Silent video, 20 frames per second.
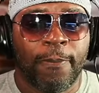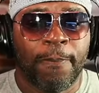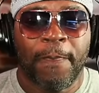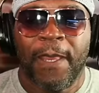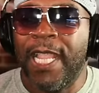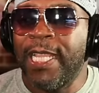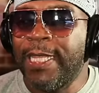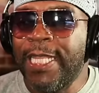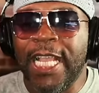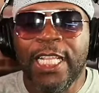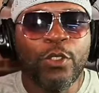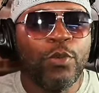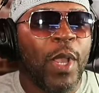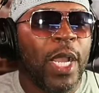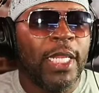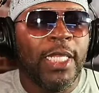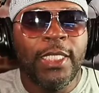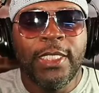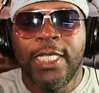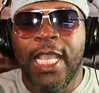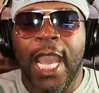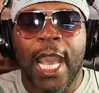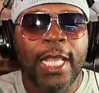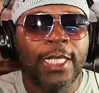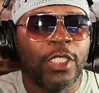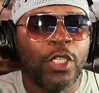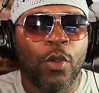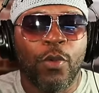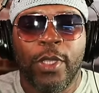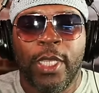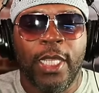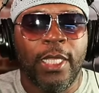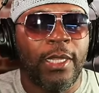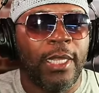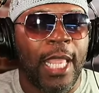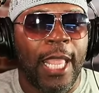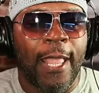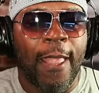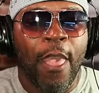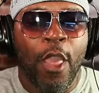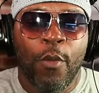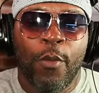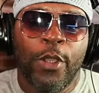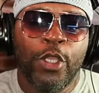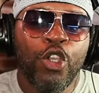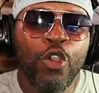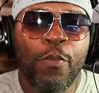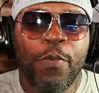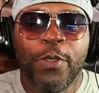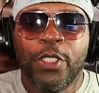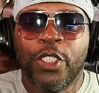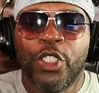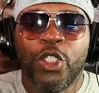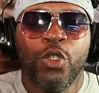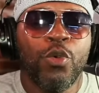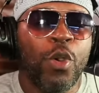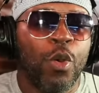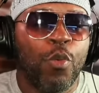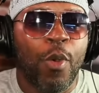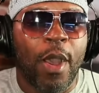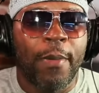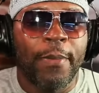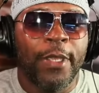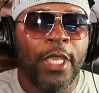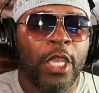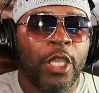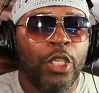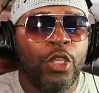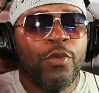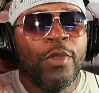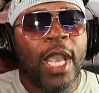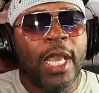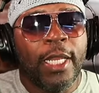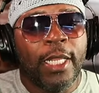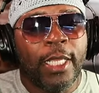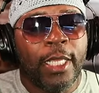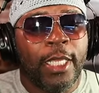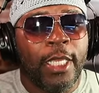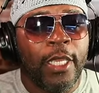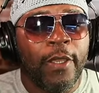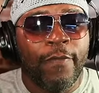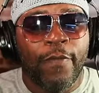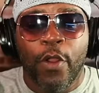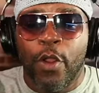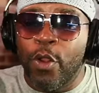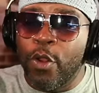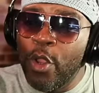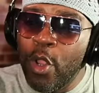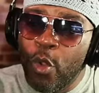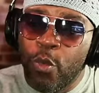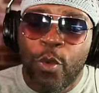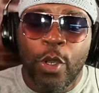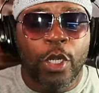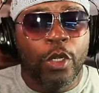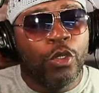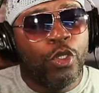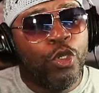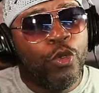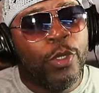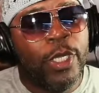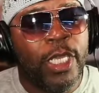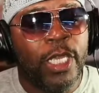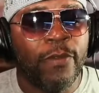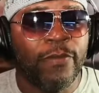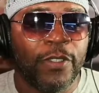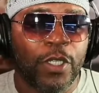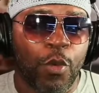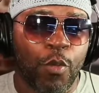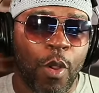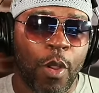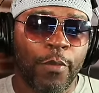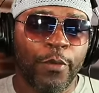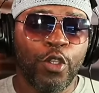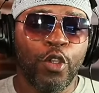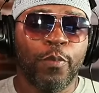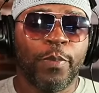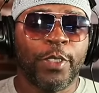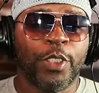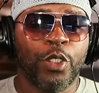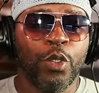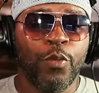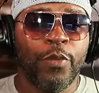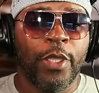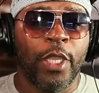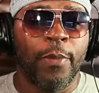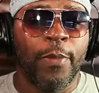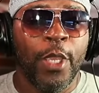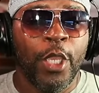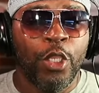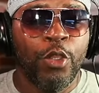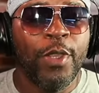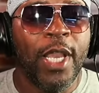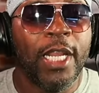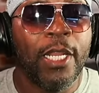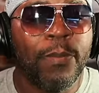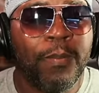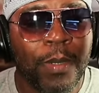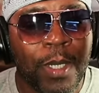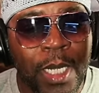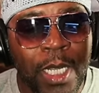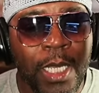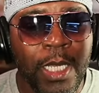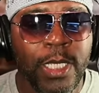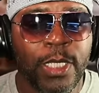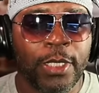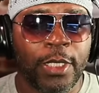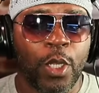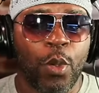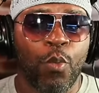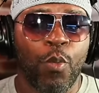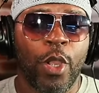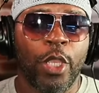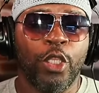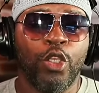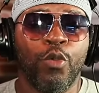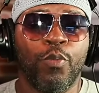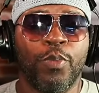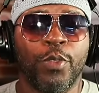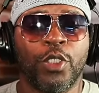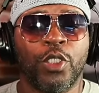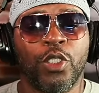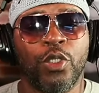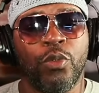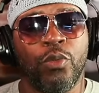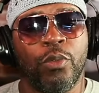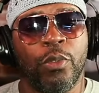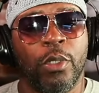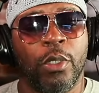And that's why these guys don't get that. When you pursue a woman, you got to give her what you give someone when you pursue them. You got to please someone you pursue.